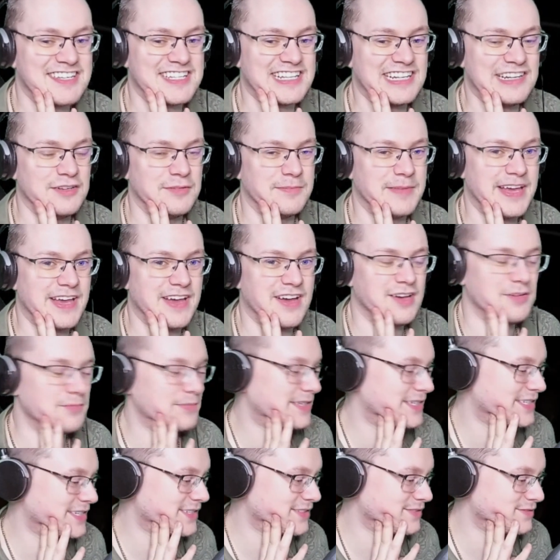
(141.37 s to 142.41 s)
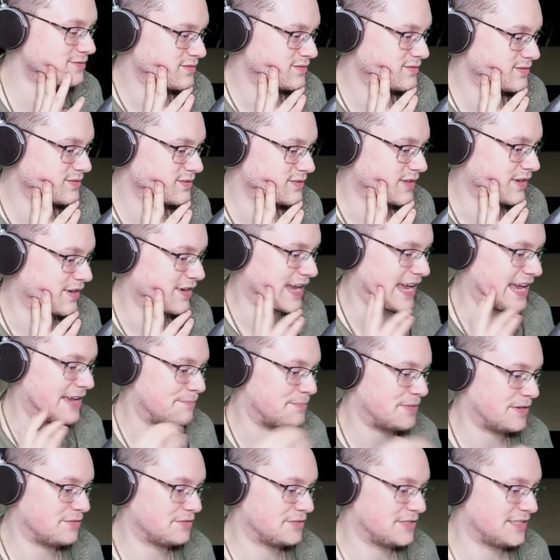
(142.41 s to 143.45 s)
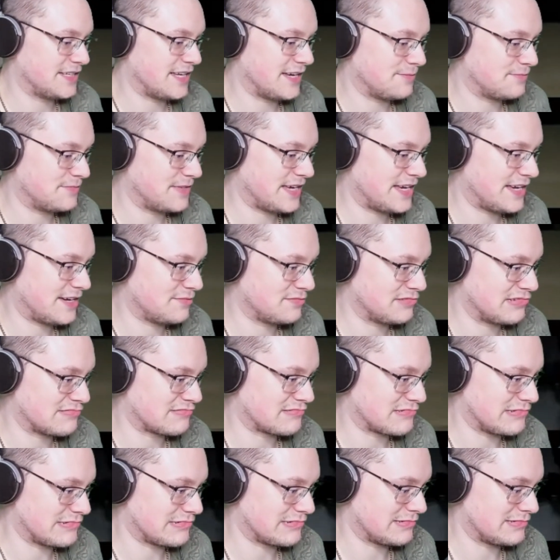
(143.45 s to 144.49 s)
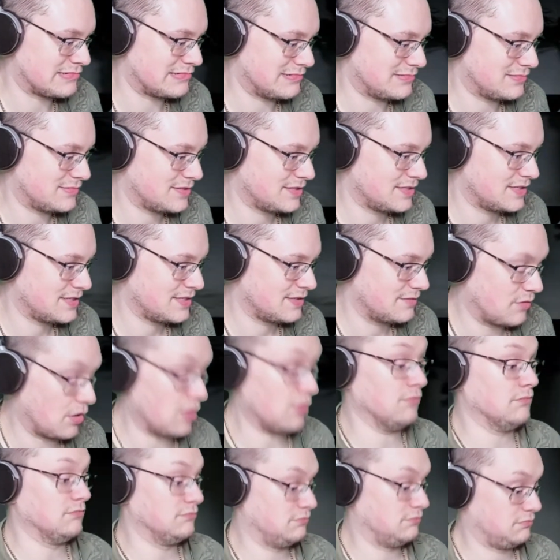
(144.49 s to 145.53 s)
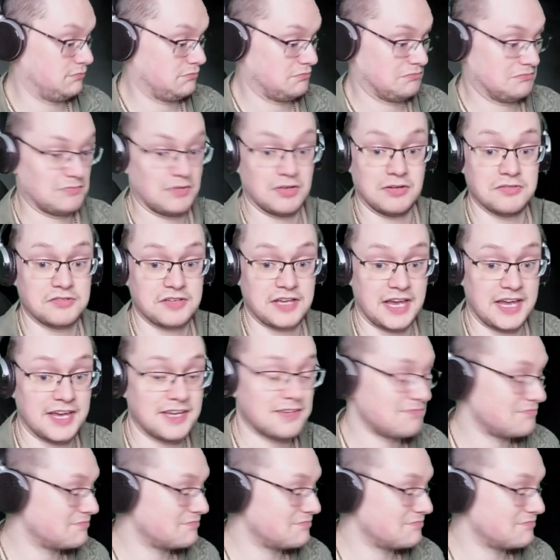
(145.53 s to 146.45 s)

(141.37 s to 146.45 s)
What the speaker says: a little bit, aren't we now? Okay, building up now. Whoa! Okay.